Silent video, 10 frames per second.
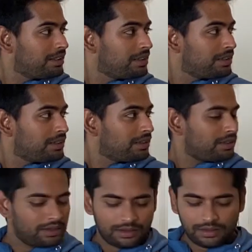
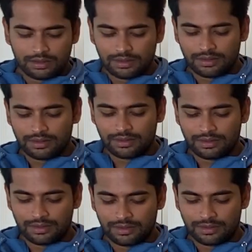
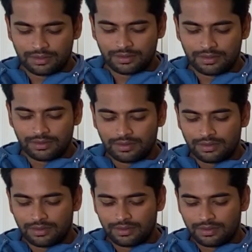
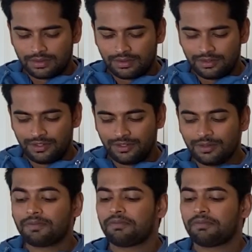This person isn't speaking.